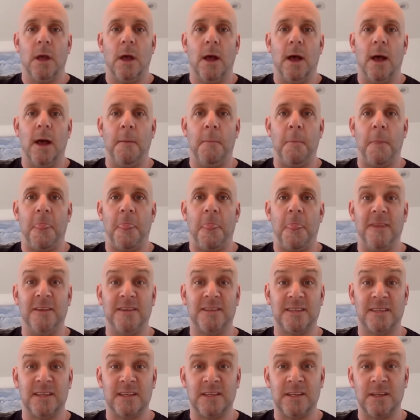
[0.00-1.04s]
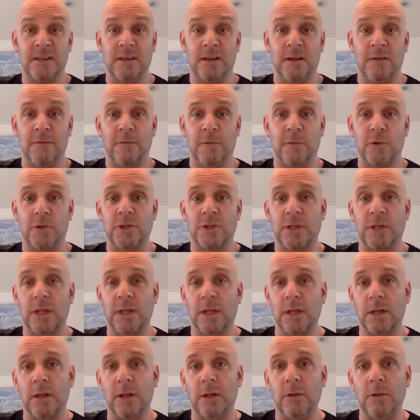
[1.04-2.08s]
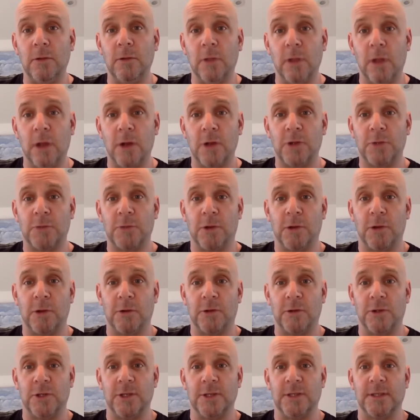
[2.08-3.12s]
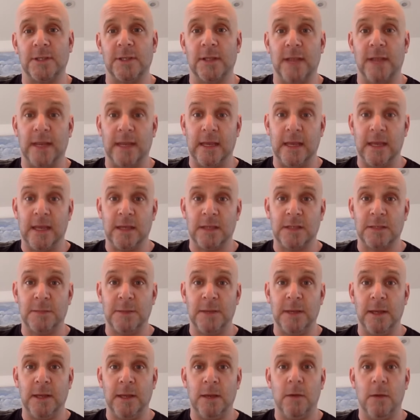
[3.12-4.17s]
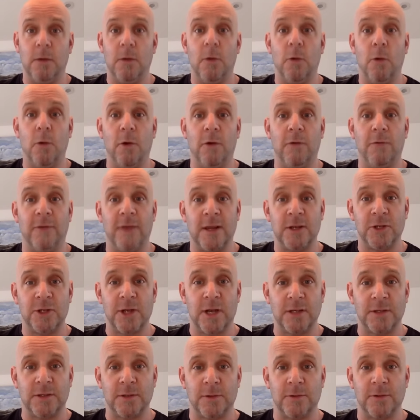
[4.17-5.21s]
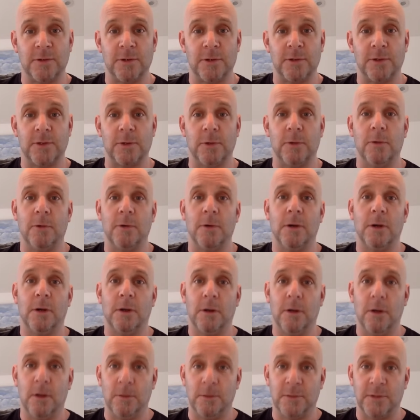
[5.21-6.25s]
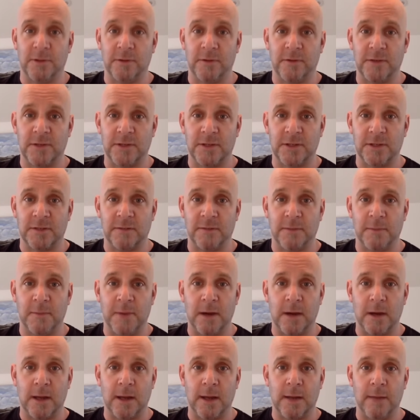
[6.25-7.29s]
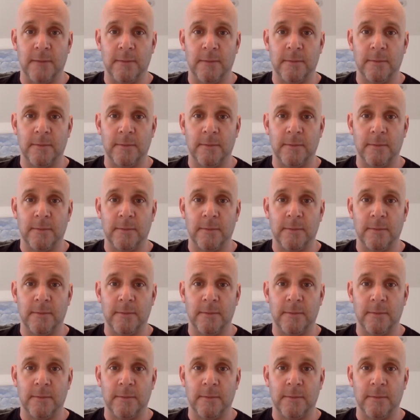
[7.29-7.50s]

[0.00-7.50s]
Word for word: Um, this doesn't unfortunately include large brokerages like EXP or franchise holders or Home Services of America.